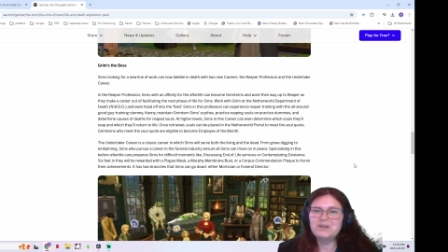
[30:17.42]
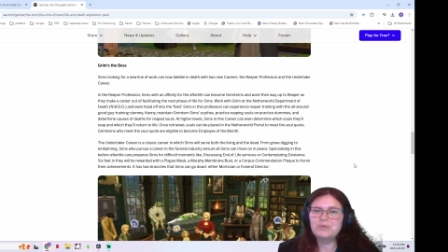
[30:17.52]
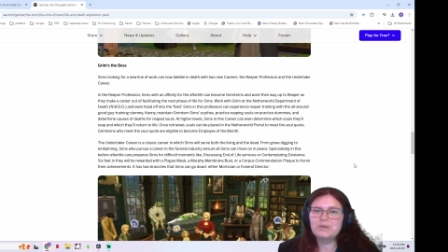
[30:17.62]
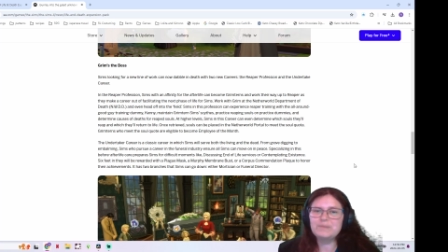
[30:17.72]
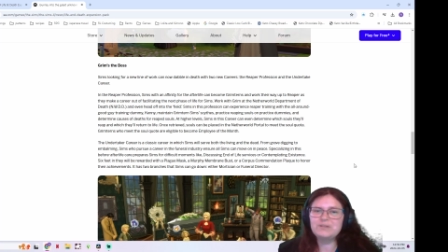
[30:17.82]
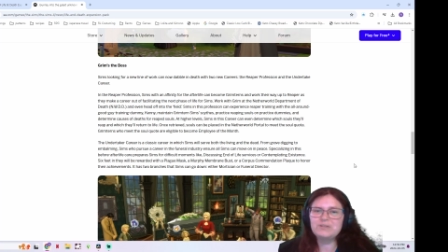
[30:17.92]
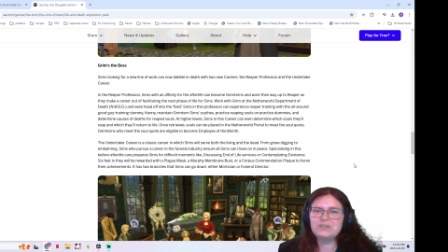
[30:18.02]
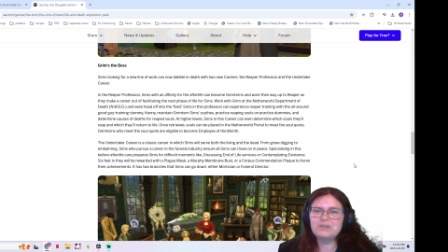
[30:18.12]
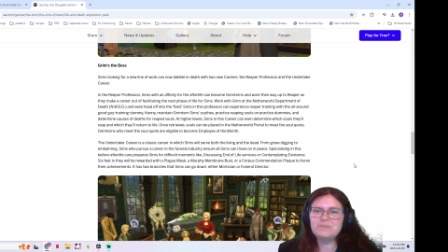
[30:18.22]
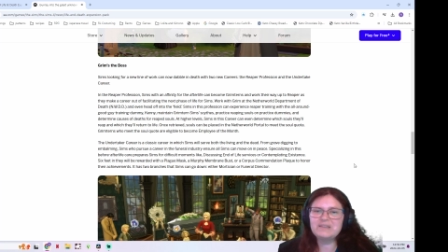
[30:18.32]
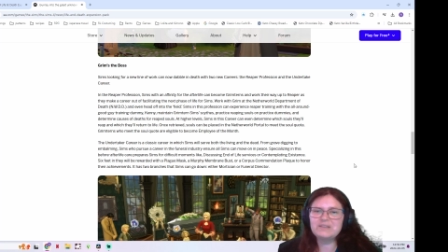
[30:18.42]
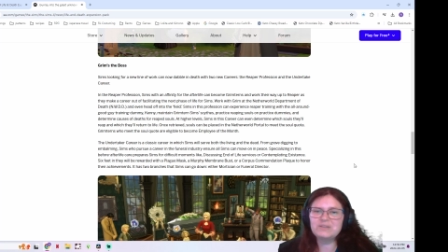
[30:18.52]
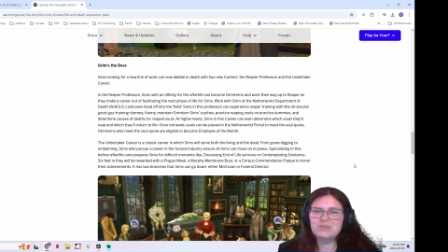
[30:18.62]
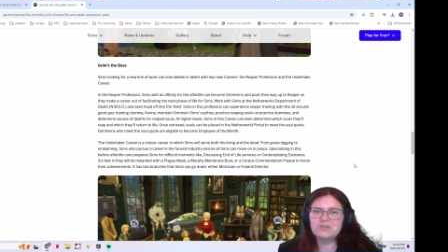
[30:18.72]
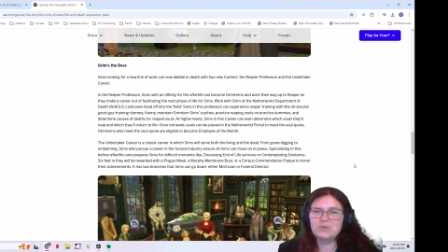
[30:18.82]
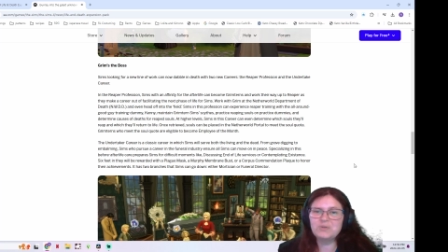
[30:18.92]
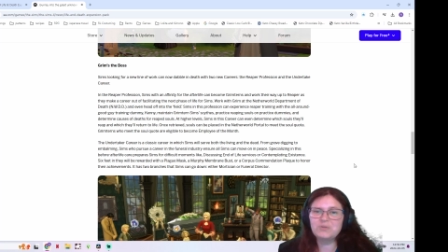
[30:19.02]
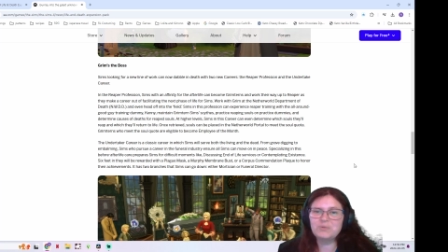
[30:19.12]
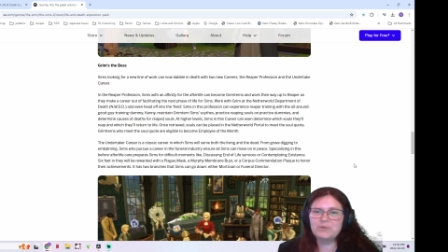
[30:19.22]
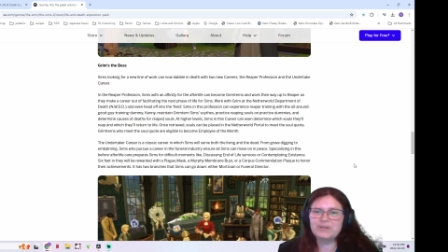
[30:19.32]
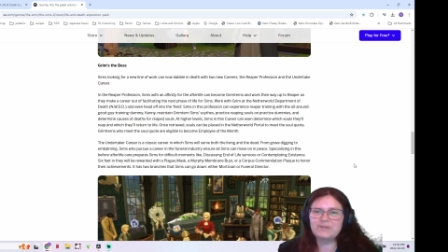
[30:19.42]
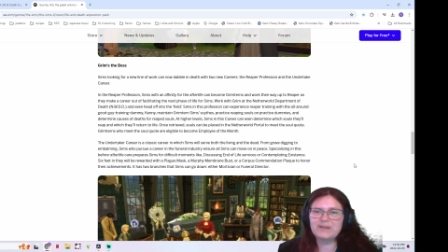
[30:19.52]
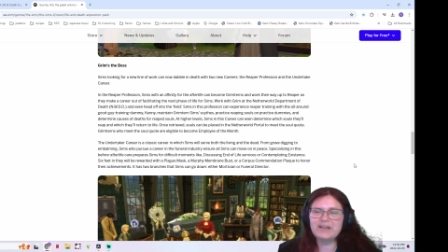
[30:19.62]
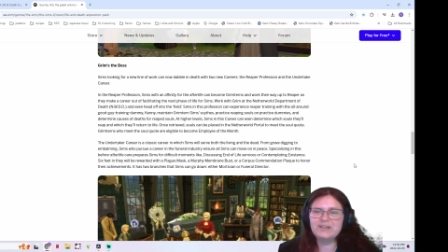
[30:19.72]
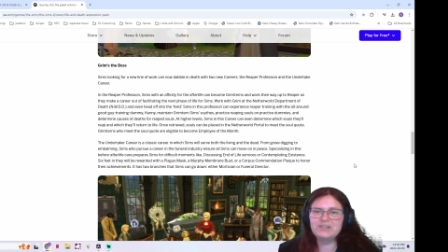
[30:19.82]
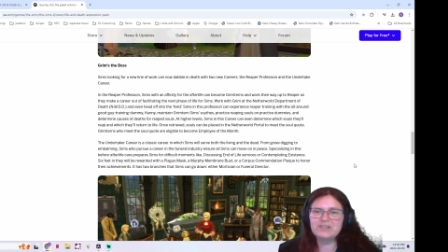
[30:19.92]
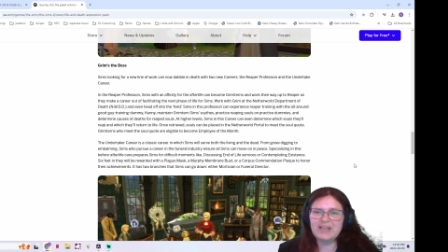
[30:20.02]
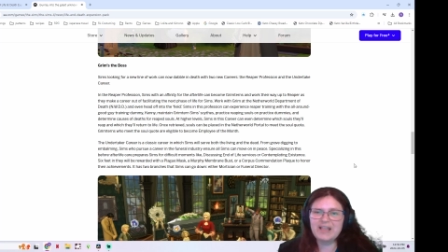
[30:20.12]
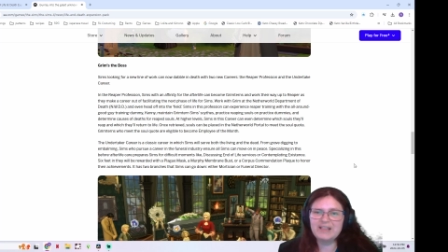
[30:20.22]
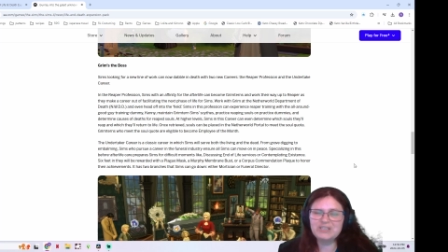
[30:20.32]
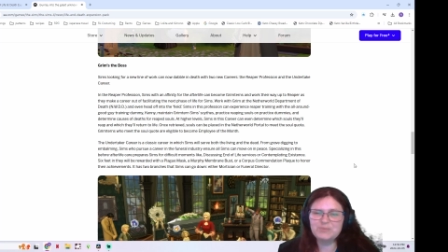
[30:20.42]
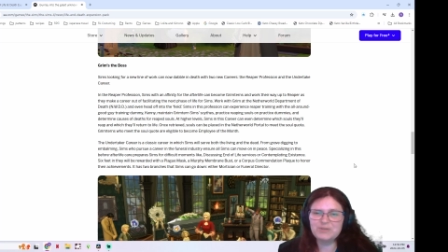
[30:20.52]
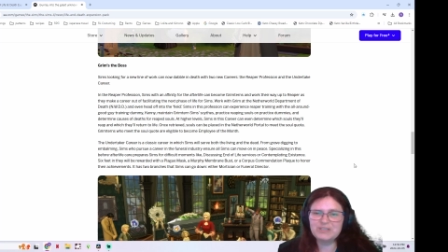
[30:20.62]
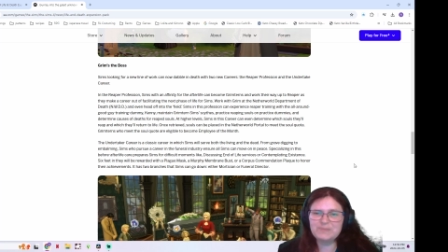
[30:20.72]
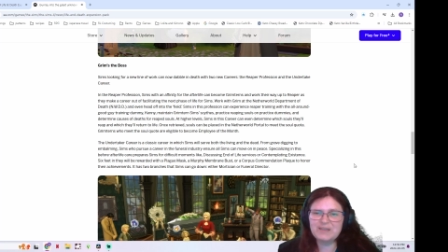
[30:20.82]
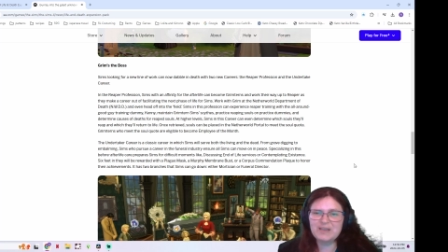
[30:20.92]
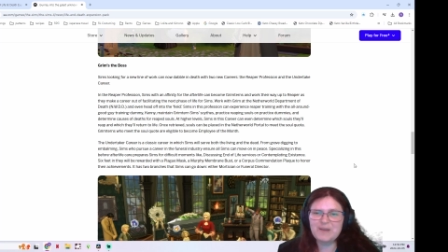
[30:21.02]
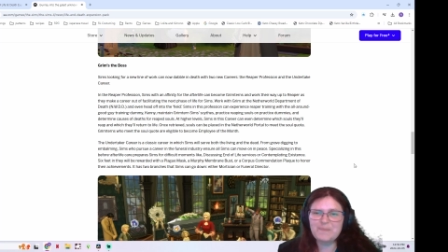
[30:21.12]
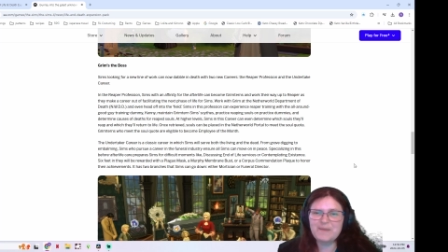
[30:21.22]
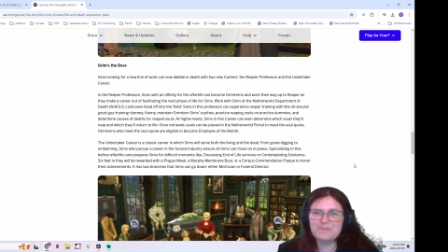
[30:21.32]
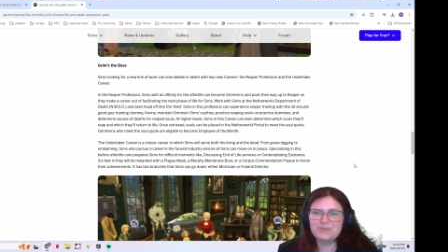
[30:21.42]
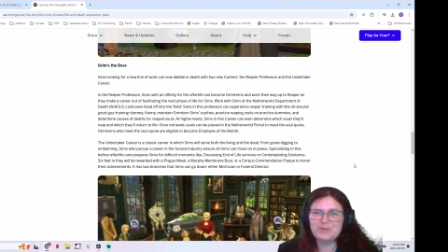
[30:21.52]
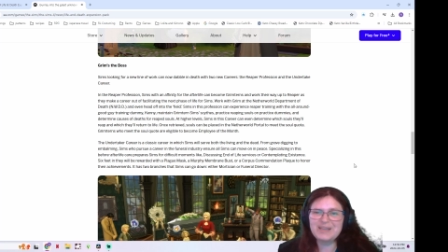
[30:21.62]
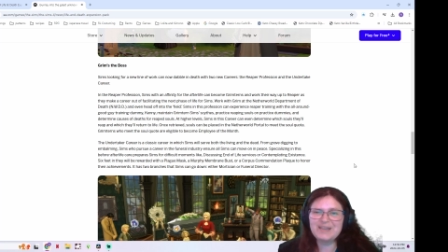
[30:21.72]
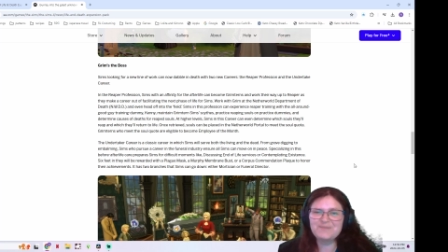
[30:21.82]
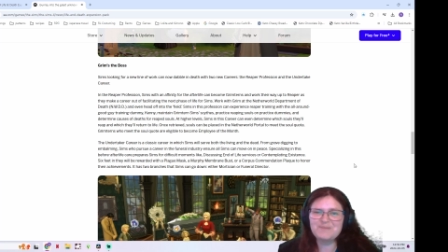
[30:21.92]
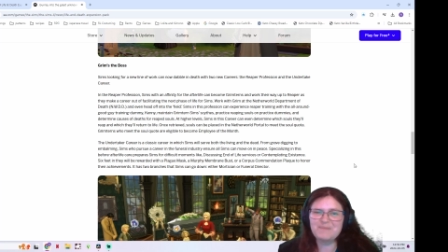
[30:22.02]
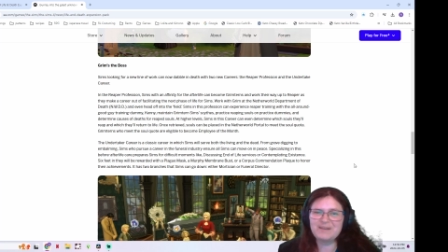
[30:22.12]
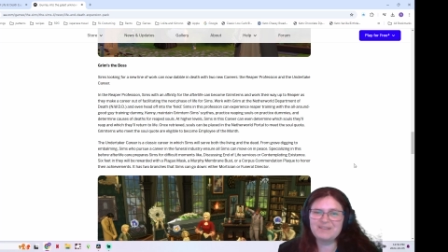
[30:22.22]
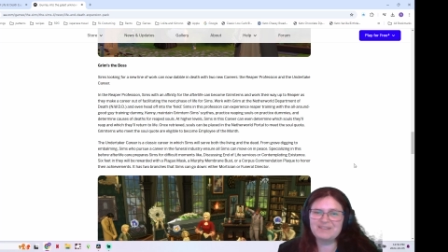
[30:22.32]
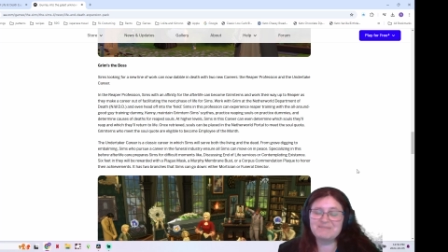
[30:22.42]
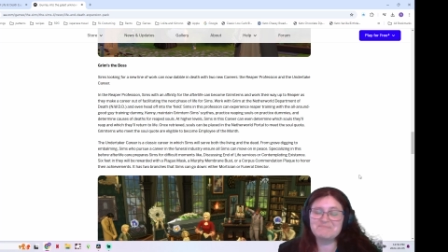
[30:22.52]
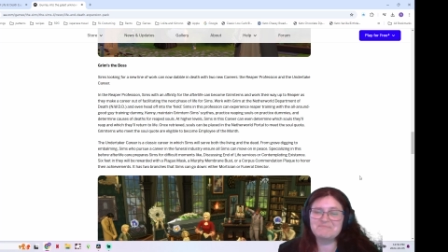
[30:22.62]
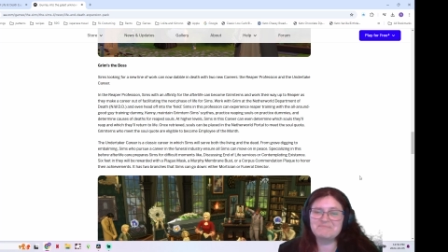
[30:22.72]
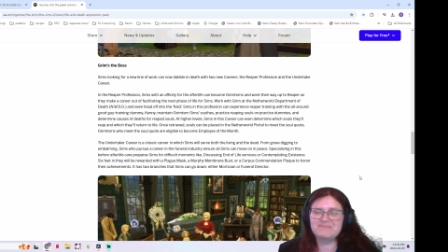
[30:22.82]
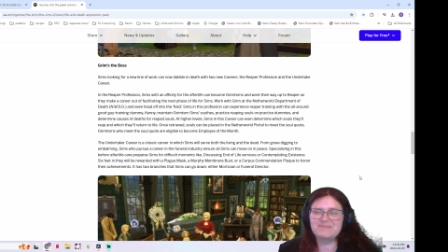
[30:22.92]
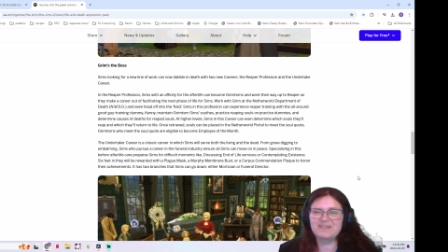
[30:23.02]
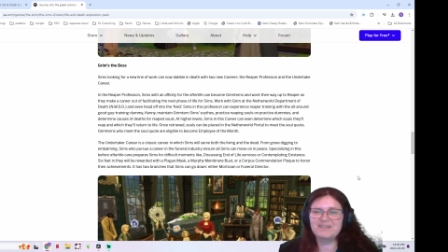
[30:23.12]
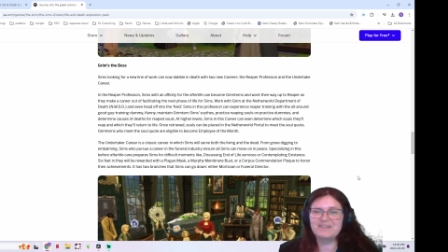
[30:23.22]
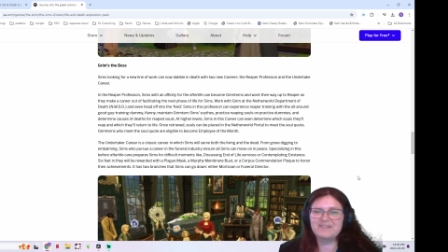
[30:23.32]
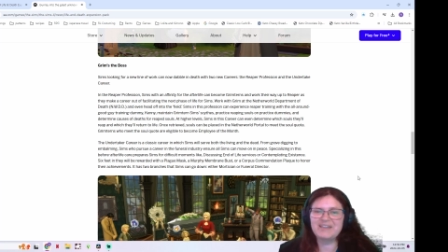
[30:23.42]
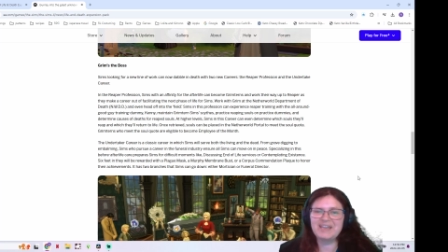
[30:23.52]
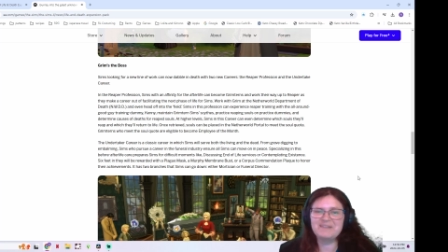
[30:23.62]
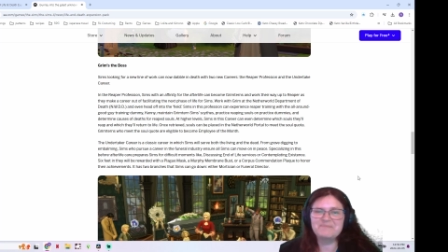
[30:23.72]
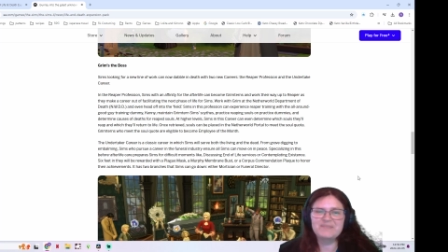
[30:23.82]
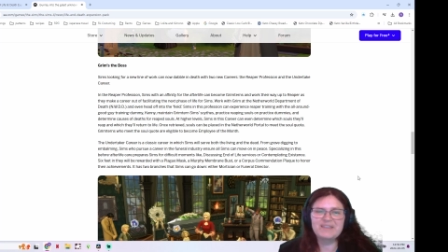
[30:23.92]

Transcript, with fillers: Grimterns who meet the soul quota are eligible to become Employee of the Month. Okay.